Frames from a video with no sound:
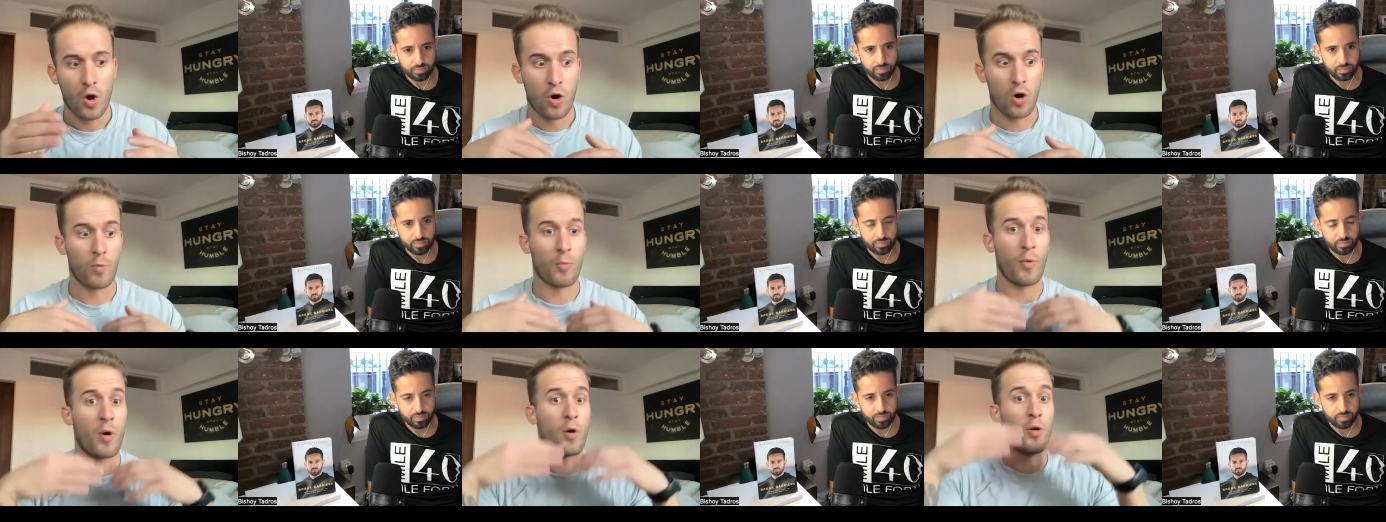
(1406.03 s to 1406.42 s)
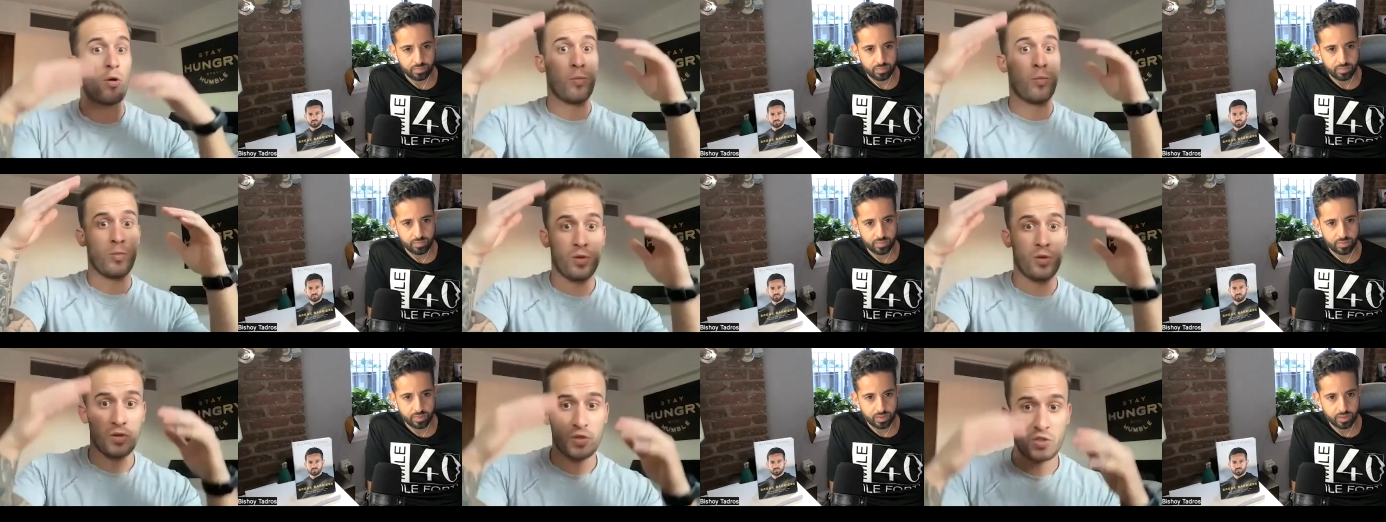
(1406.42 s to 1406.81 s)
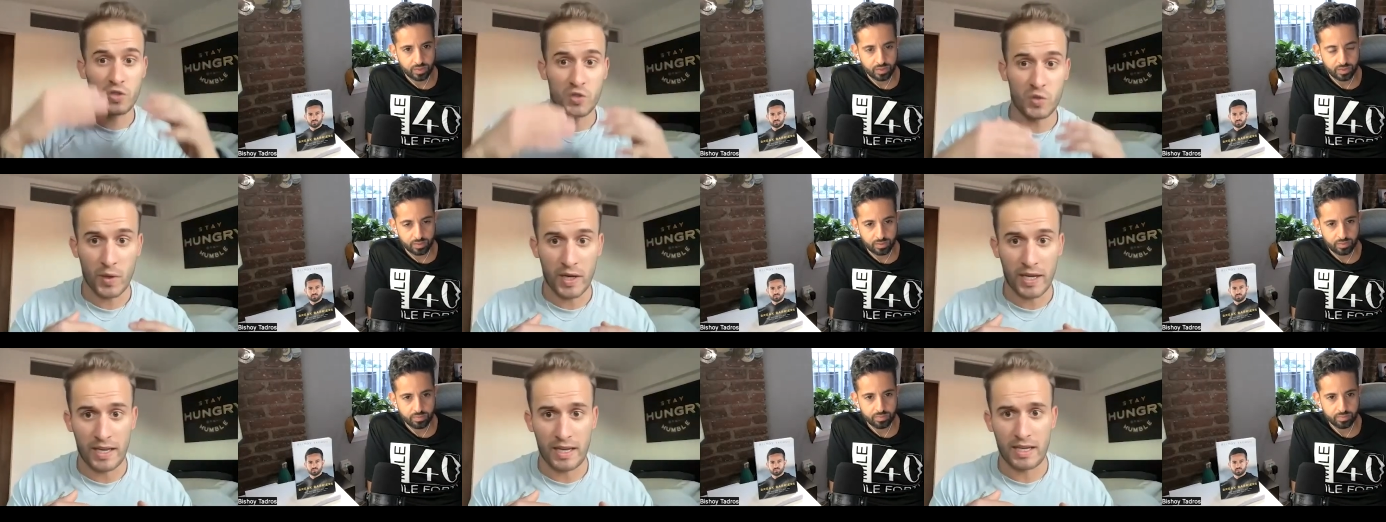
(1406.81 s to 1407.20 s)
Speaker 1: hormonal mood
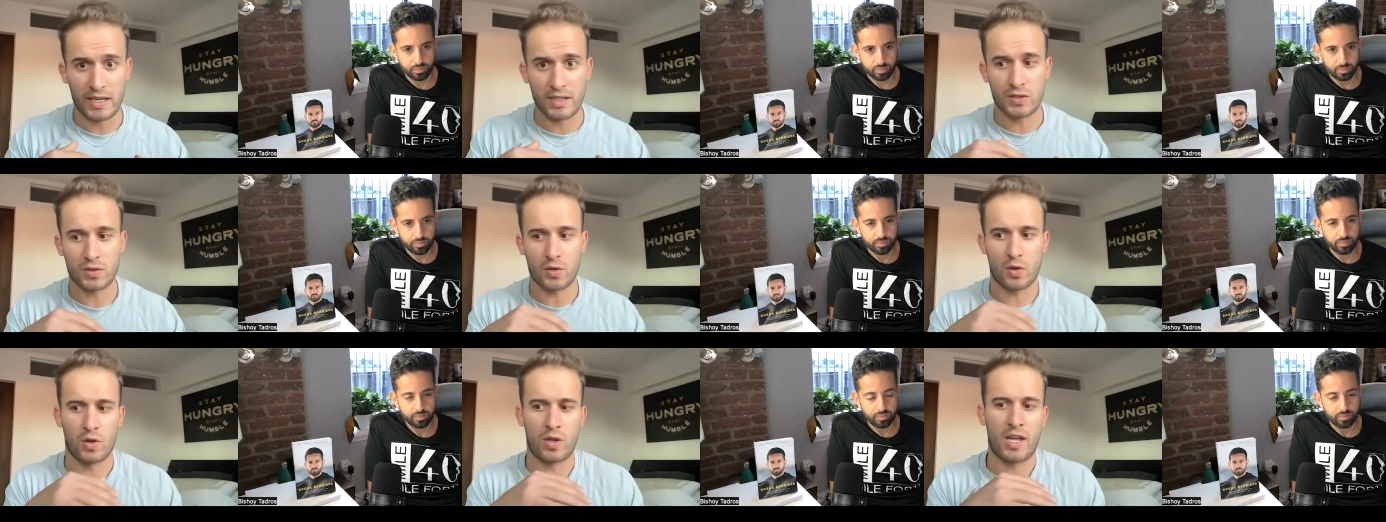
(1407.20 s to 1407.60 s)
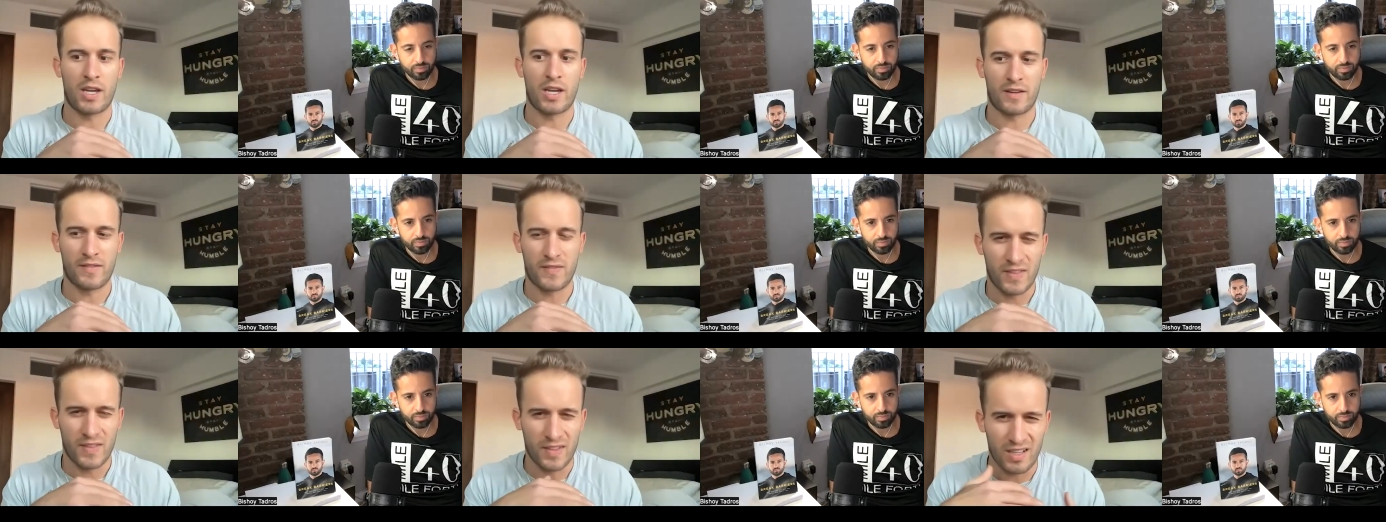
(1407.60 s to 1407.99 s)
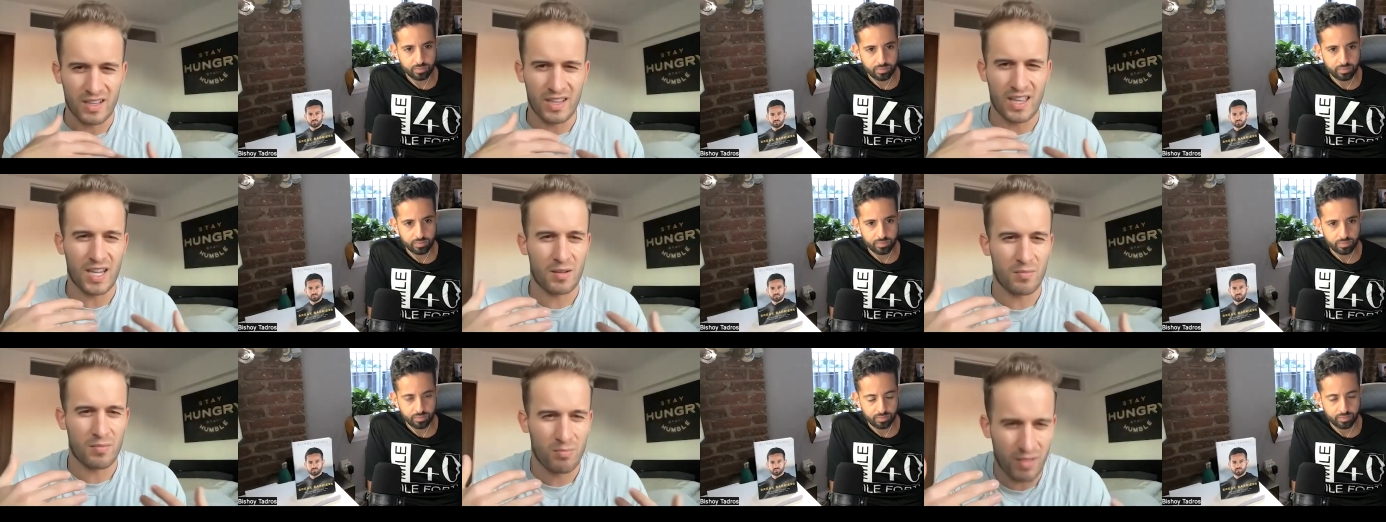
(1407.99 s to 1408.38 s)
swings or like feeling
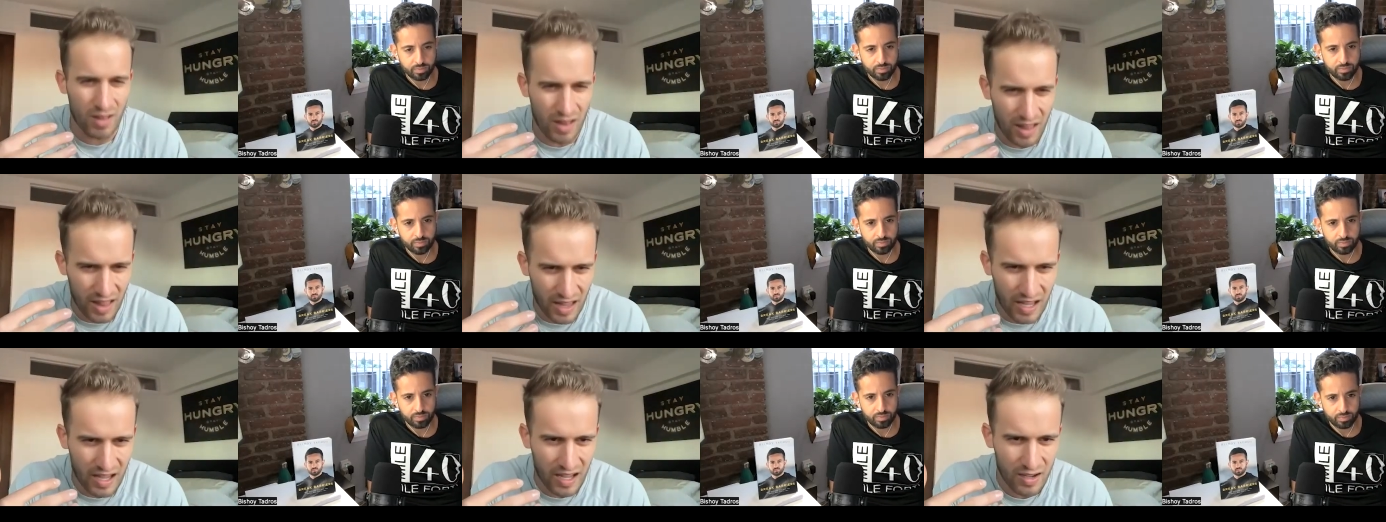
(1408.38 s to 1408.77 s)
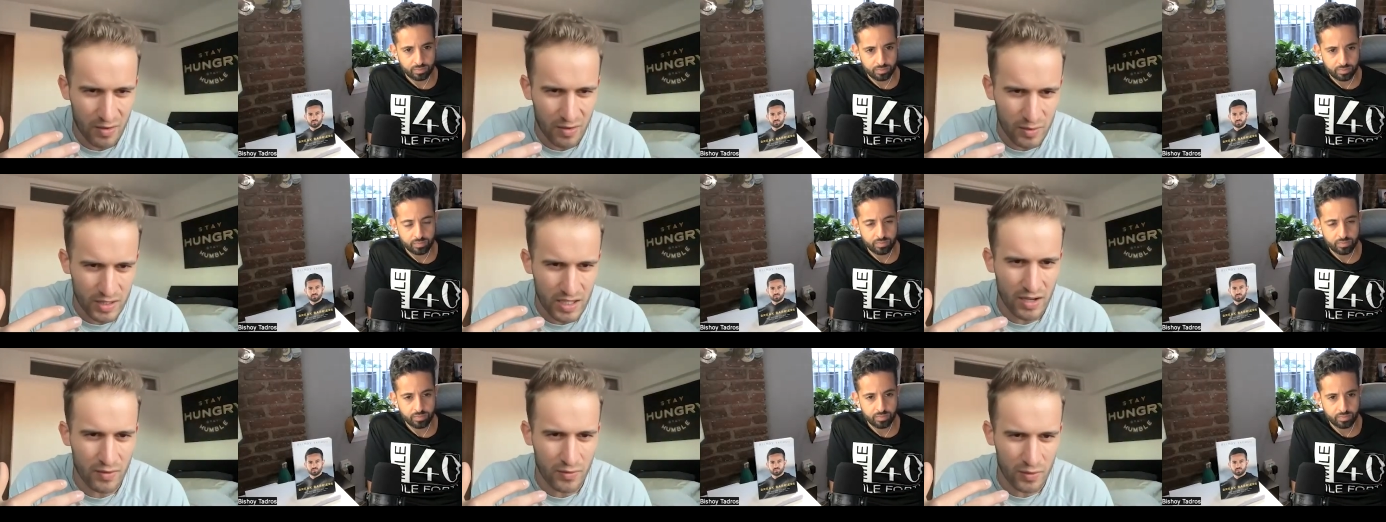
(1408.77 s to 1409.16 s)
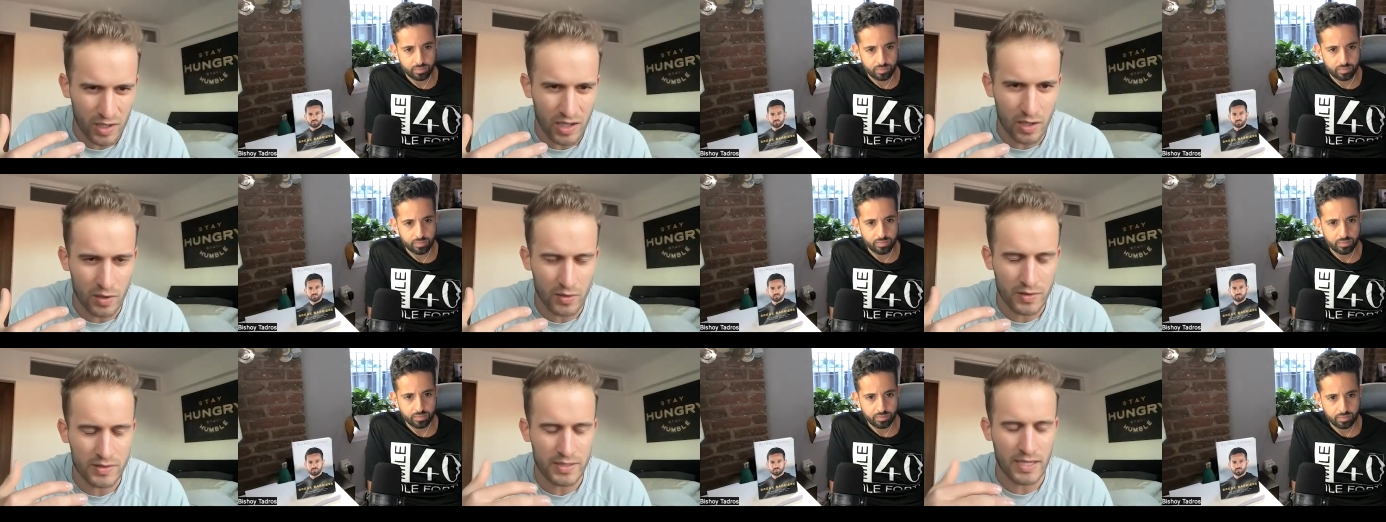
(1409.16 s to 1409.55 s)
like blah when you have
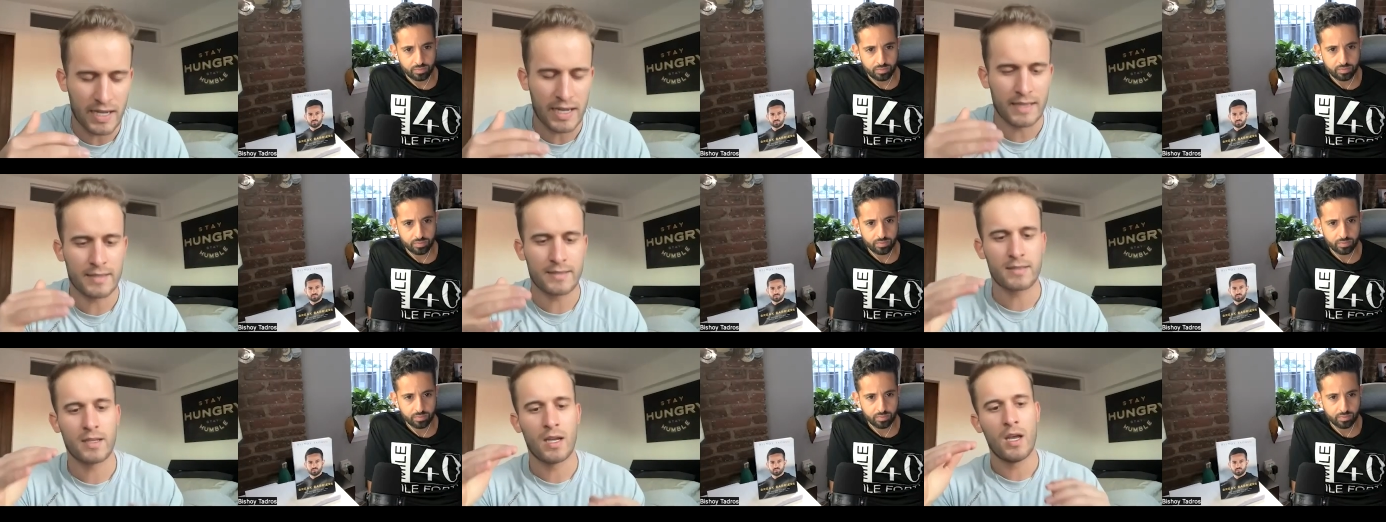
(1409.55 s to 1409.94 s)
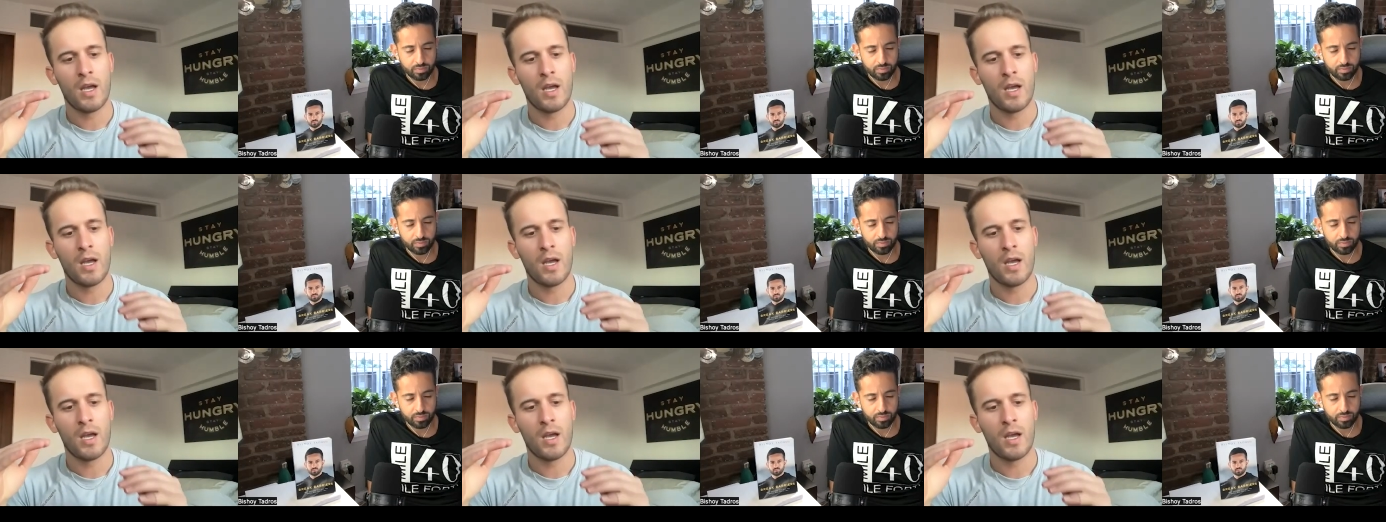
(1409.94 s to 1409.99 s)
really low test.